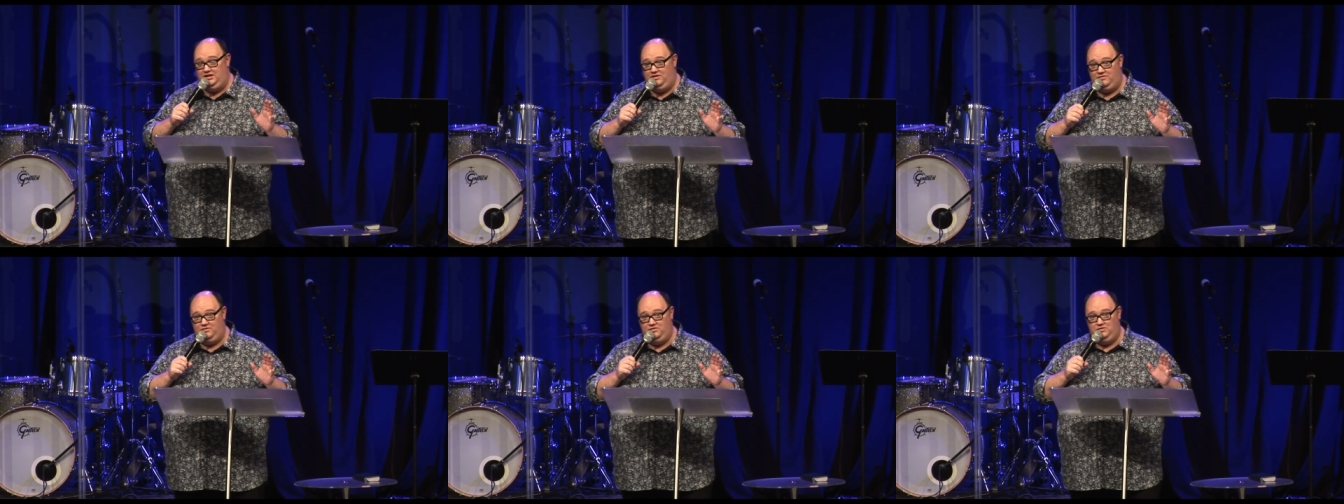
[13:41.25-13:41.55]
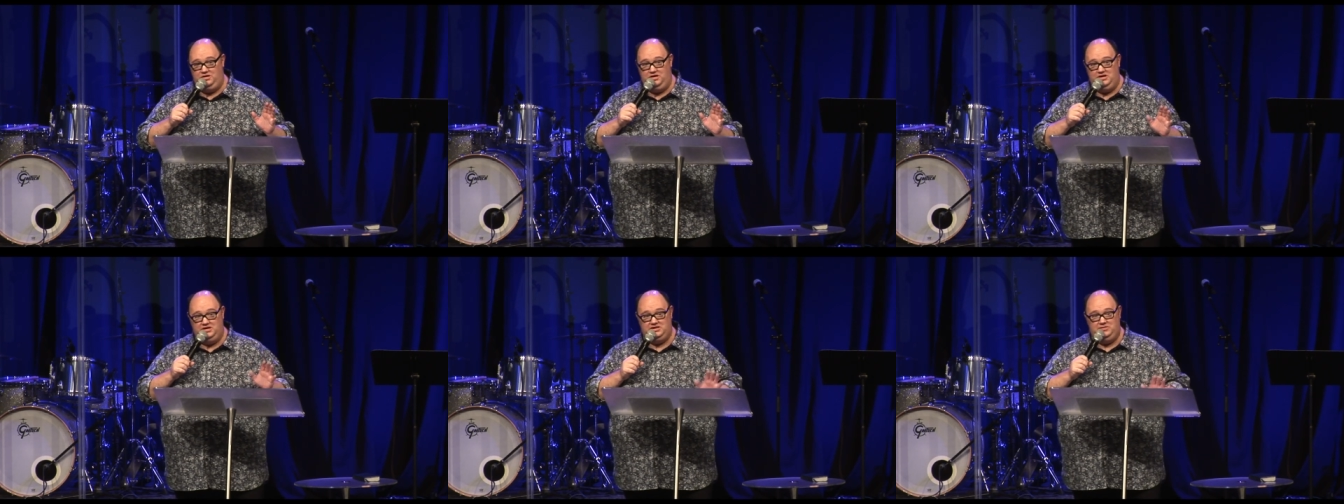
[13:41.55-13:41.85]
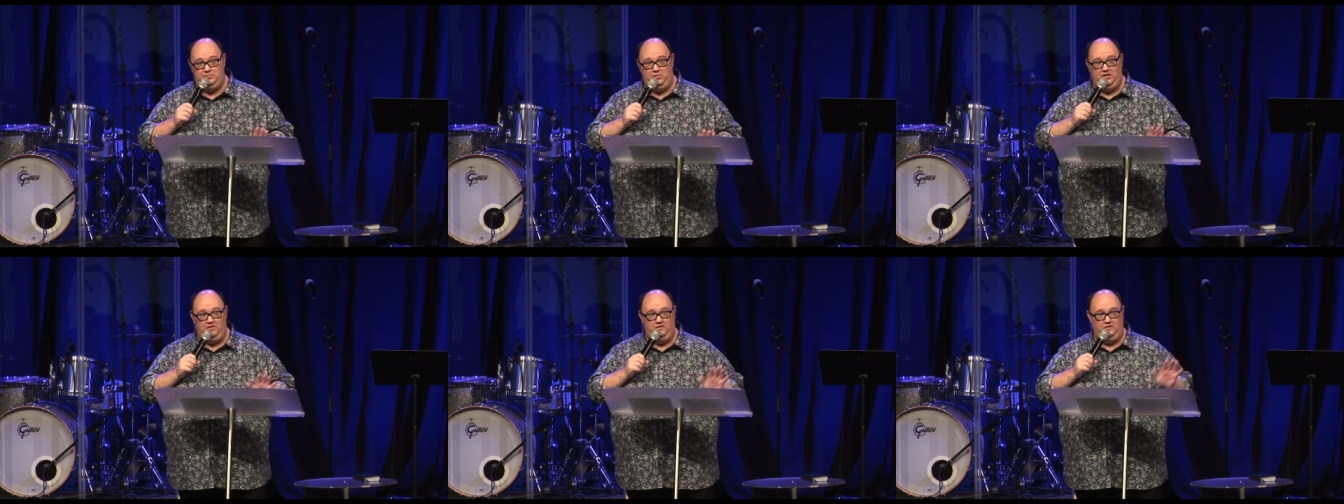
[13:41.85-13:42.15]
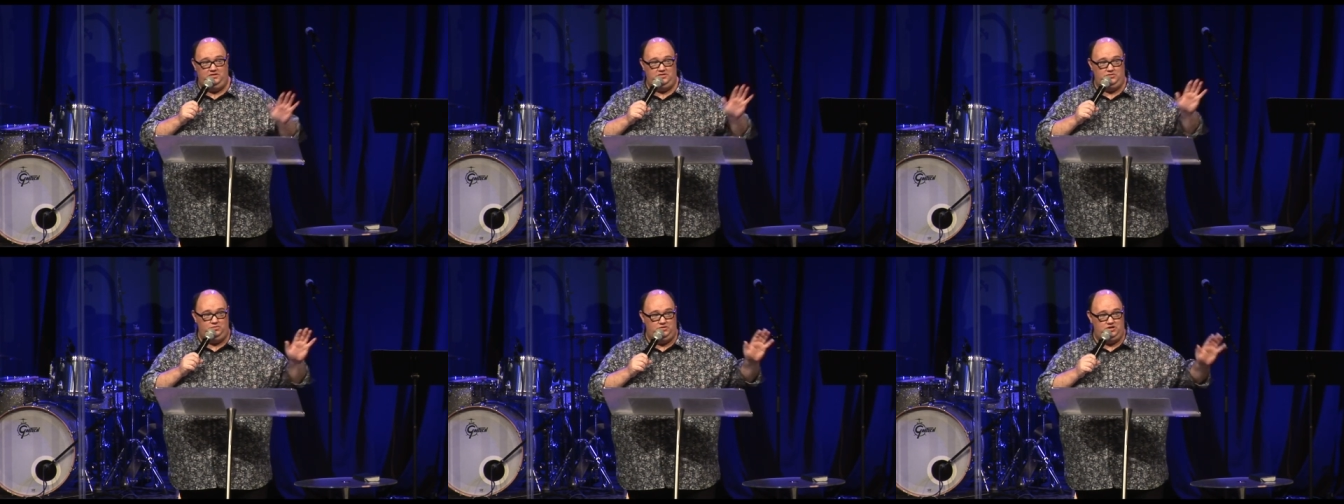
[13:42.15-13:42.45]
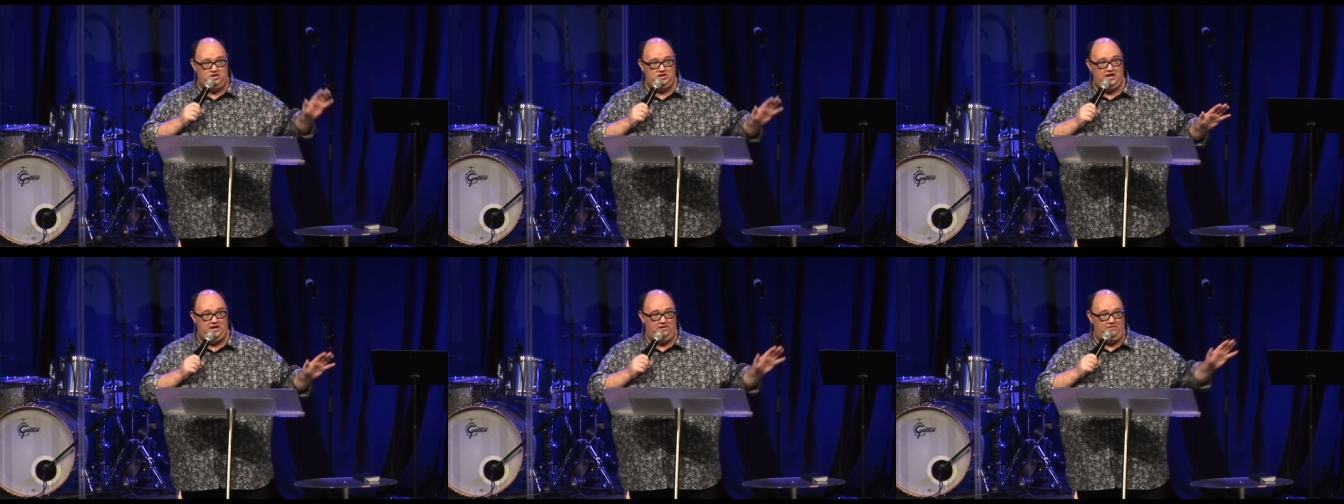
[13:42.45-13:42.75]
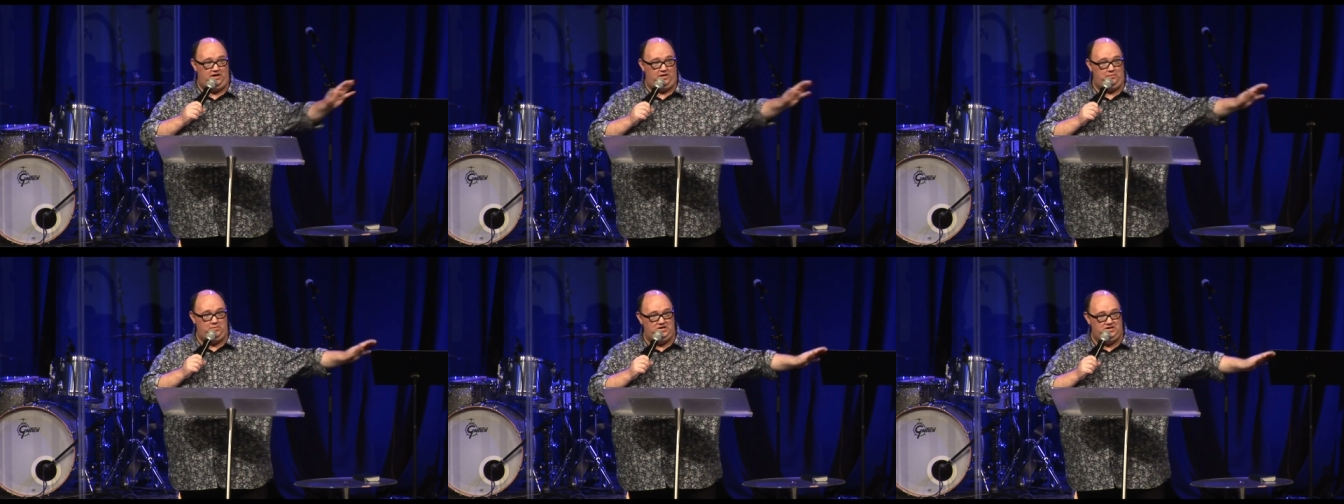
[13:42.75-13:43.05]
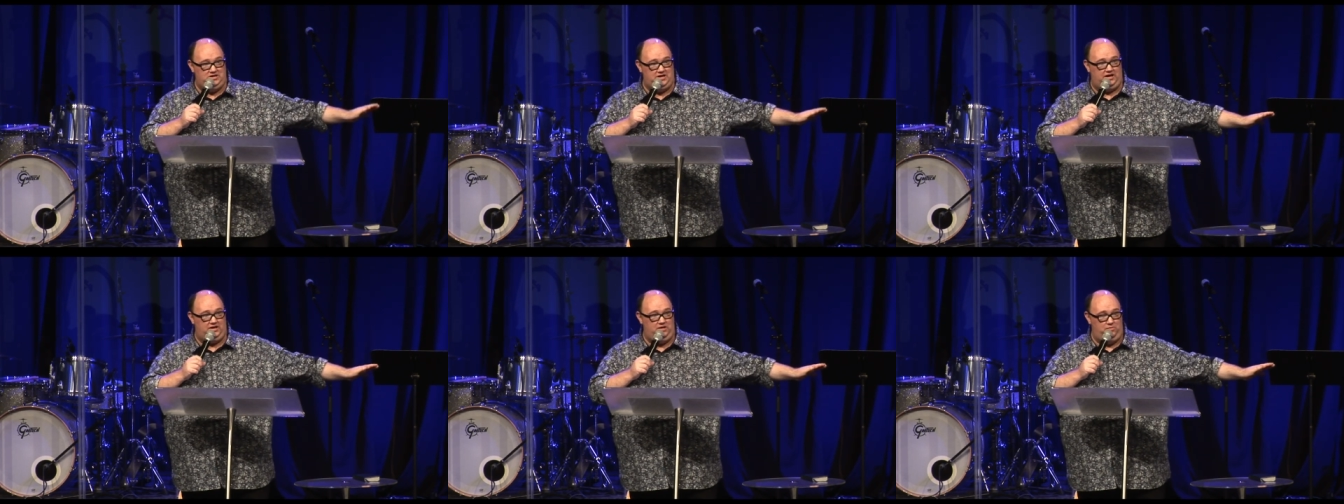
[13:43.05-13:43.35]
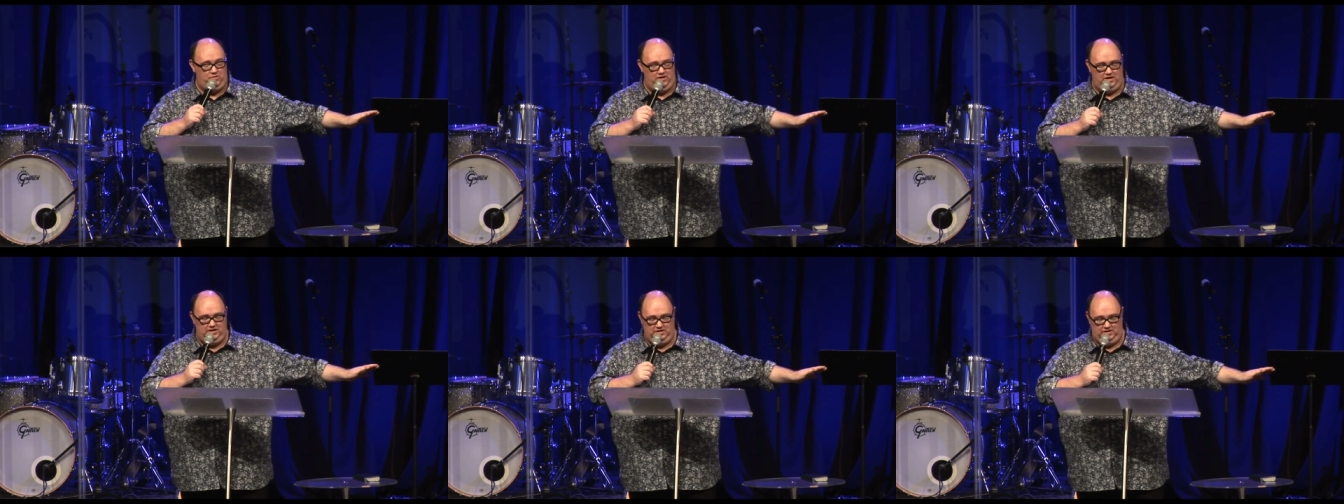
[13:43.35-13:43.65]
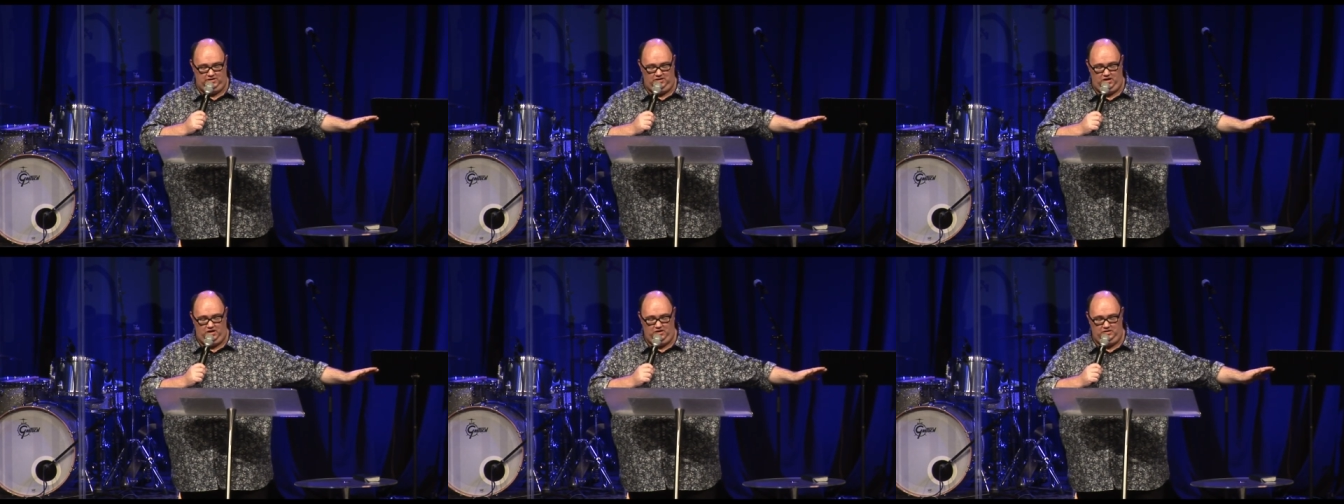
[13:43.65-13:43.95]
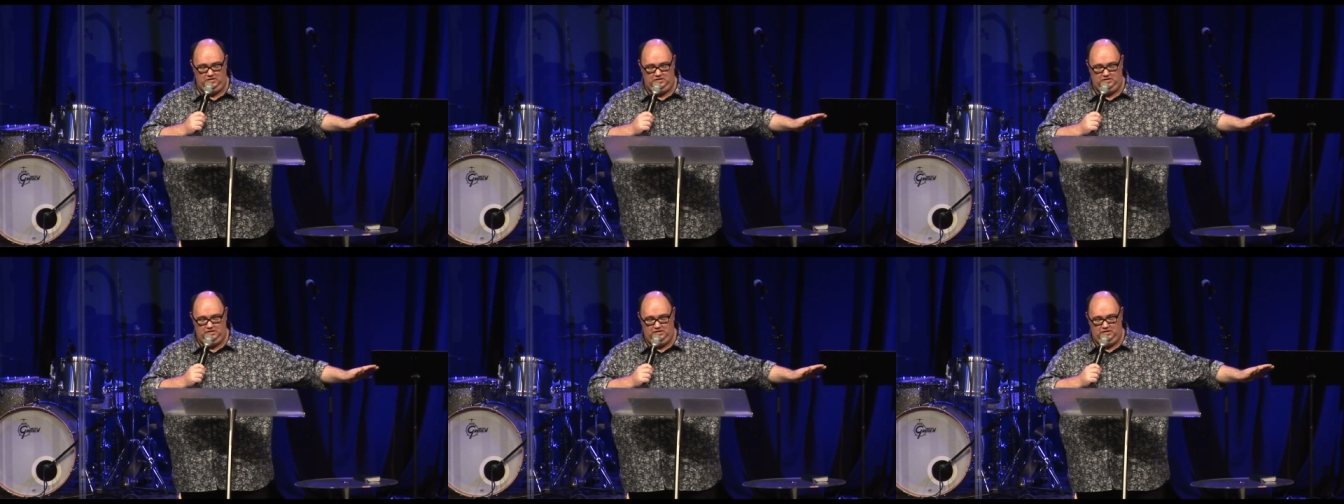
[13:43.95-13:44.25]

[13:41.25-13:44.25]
through the experience with Shadrach, Meshach, and Abednego,